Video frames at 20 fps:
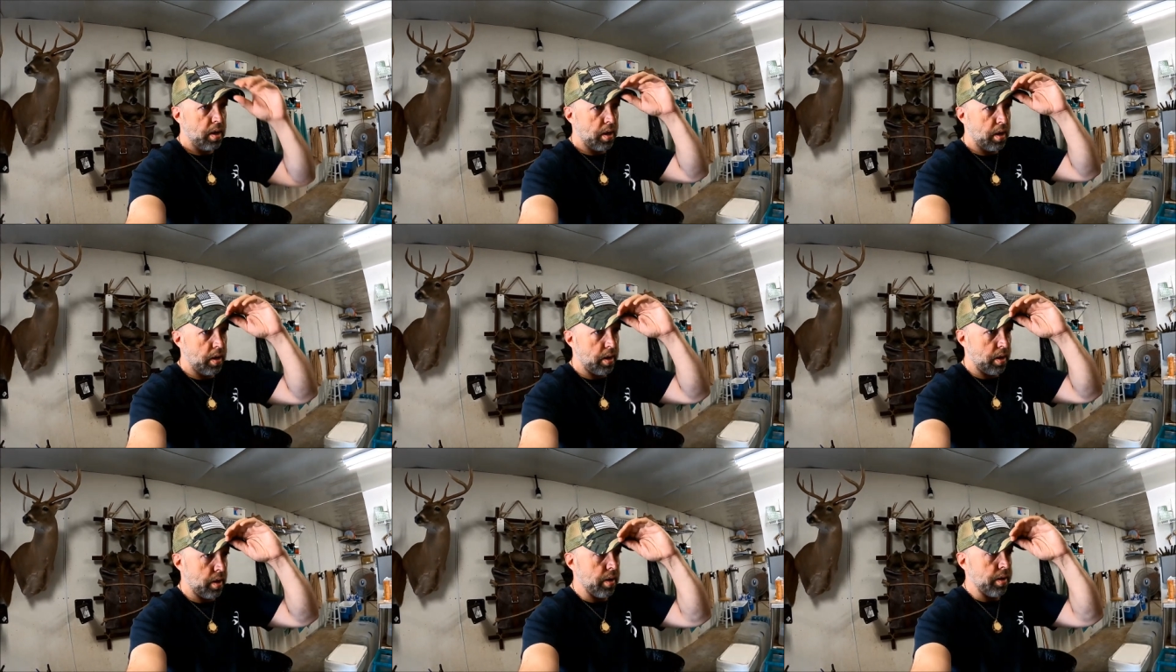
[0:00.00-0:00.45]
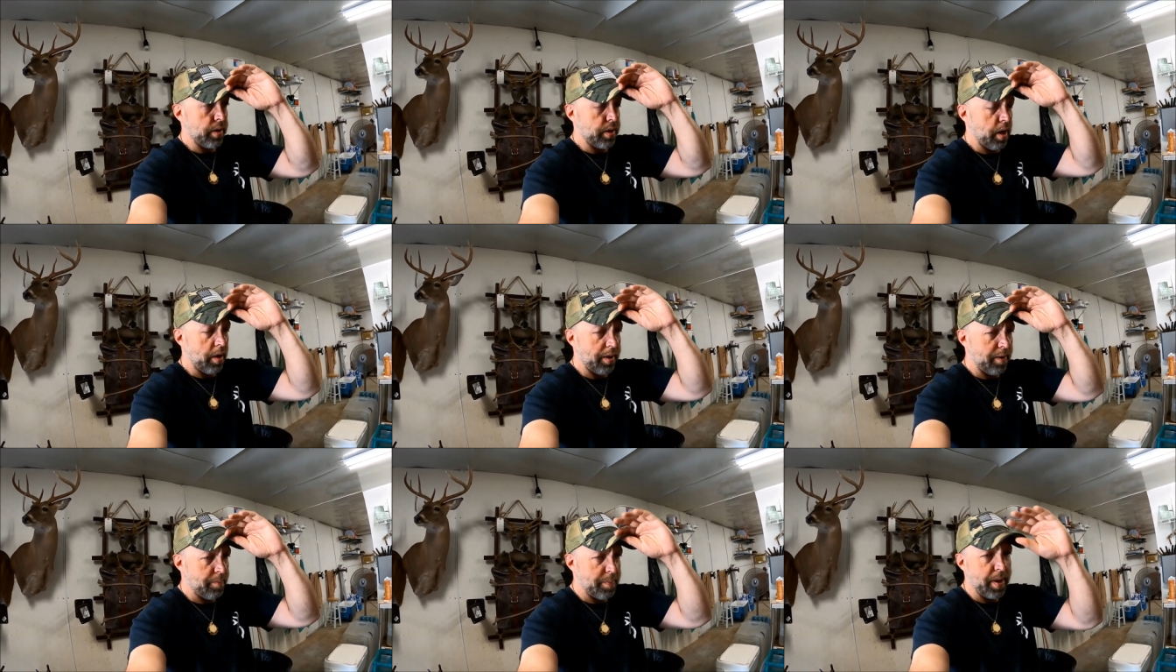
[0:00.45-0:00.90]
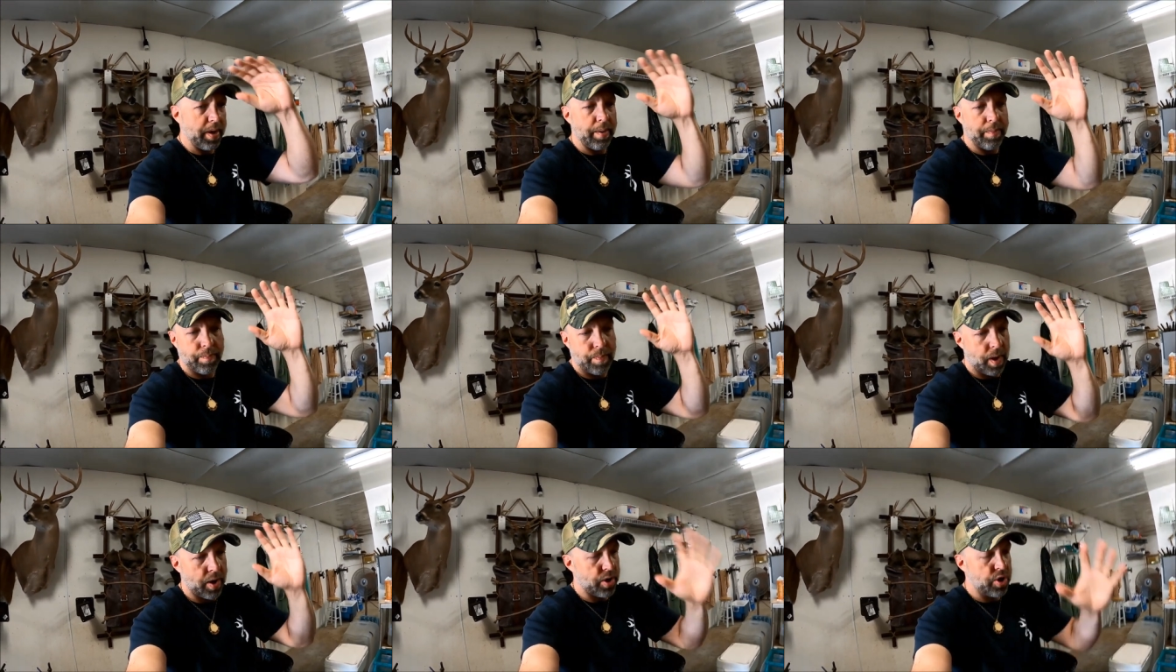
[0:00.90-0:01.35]
Y'all have
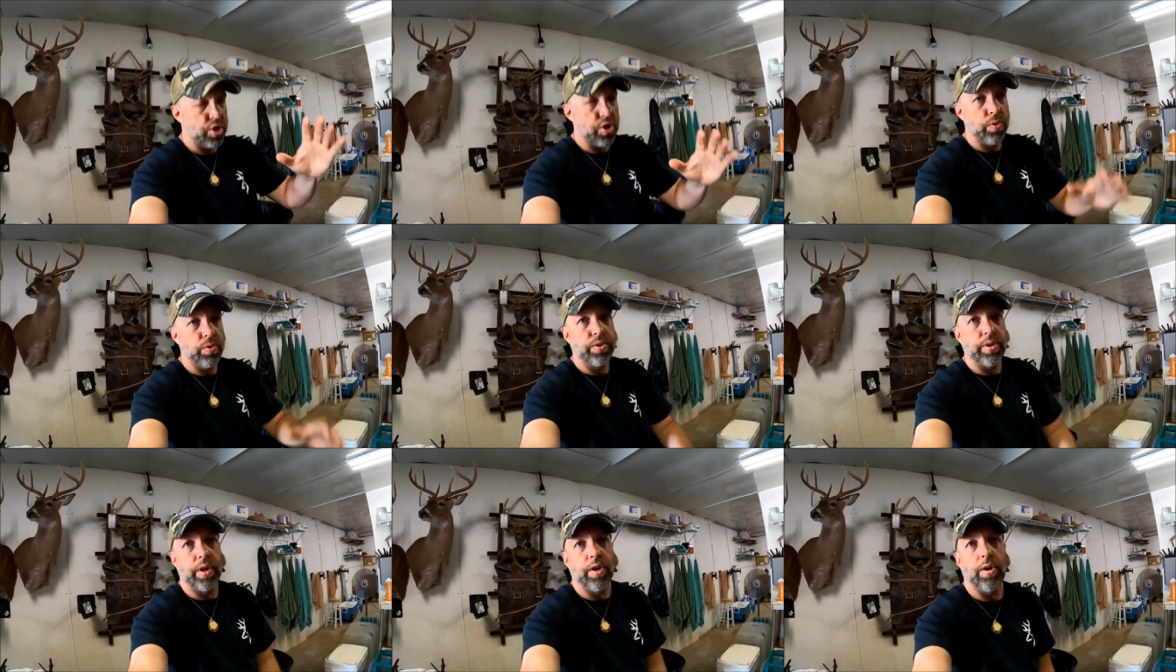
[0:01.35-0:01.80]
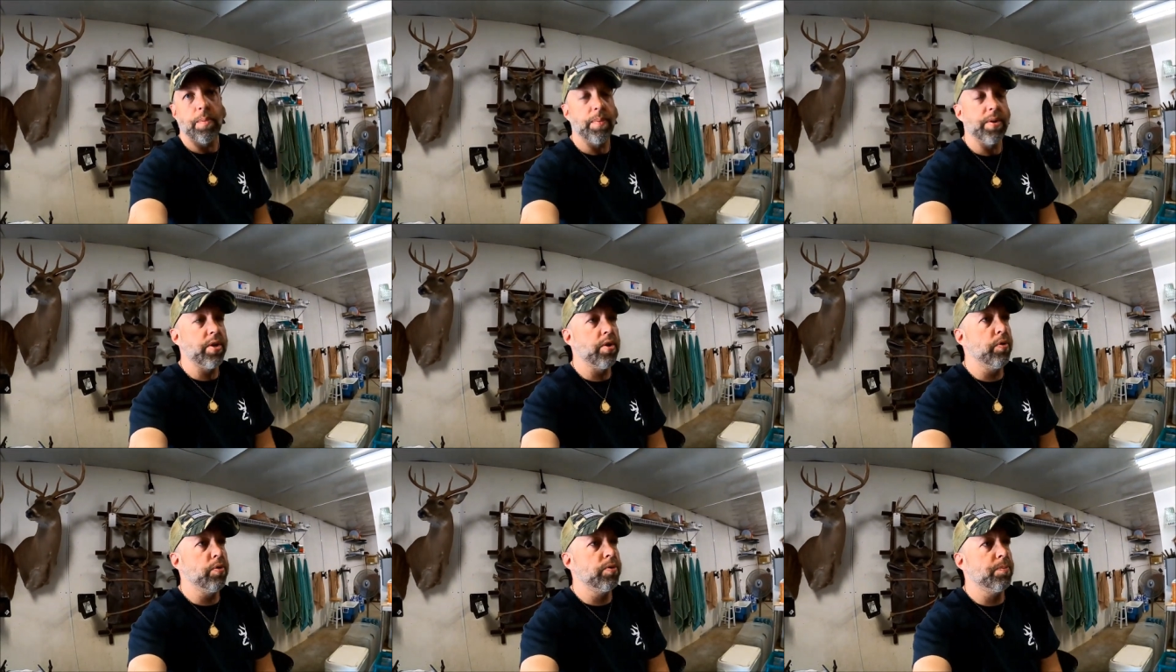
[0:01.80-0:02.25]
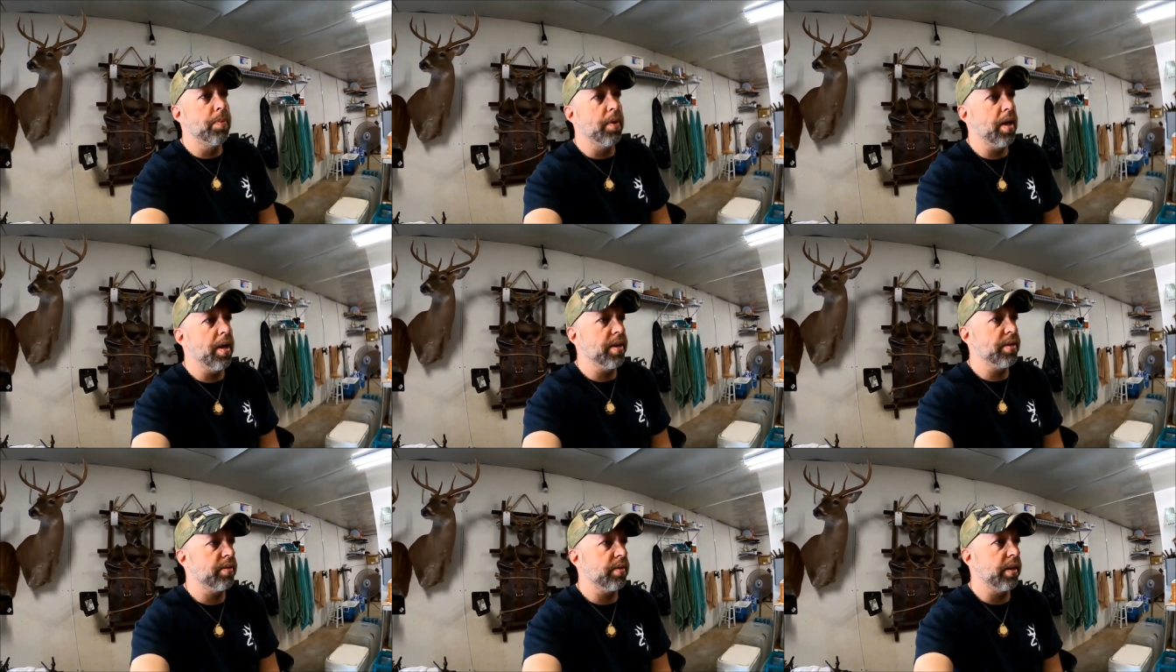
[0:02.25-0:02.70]
been a huge help, huge
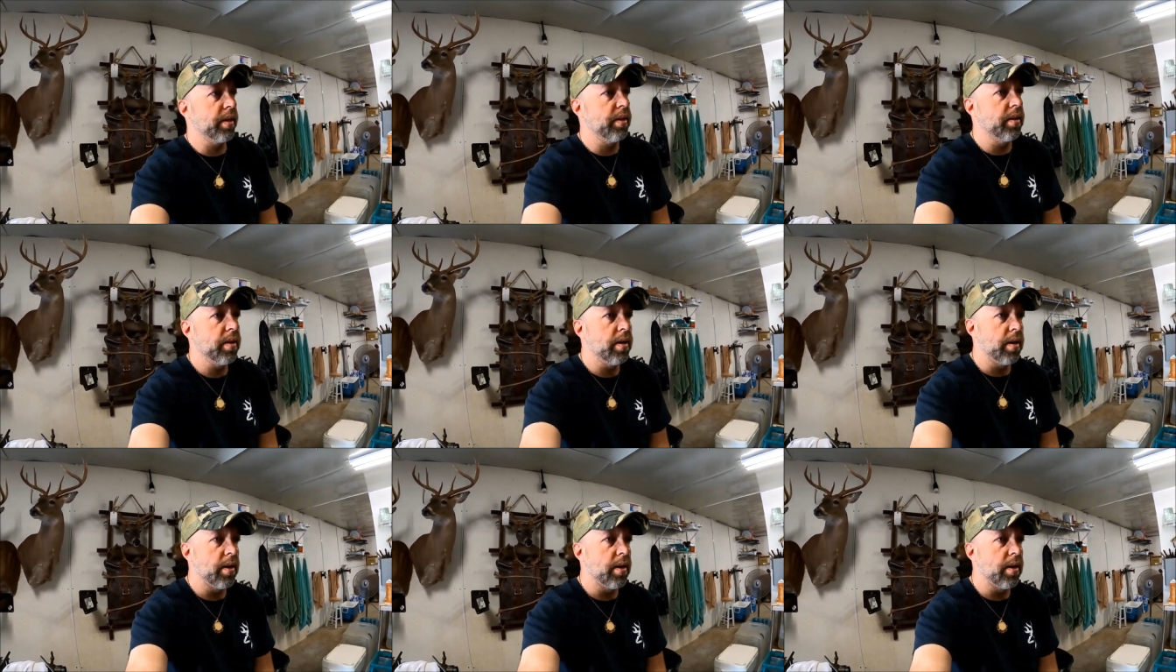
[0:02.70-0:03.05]
blessing.